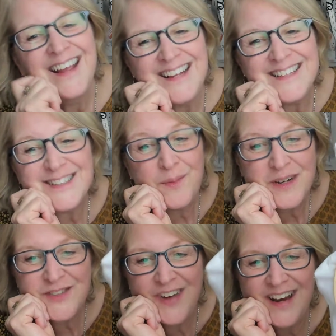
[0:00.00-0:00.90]
It's so
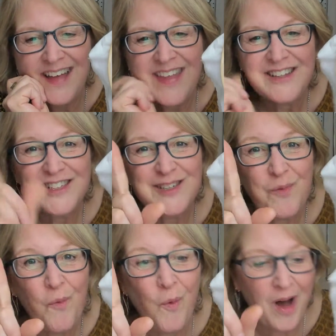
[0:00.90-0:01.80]
much fun, and that's just
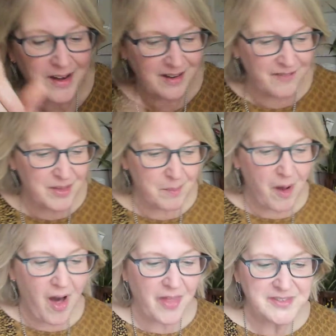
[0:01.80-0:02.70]
one of the
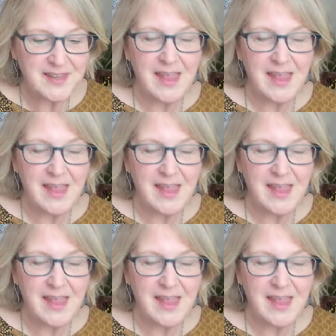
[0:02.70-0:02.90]
moths.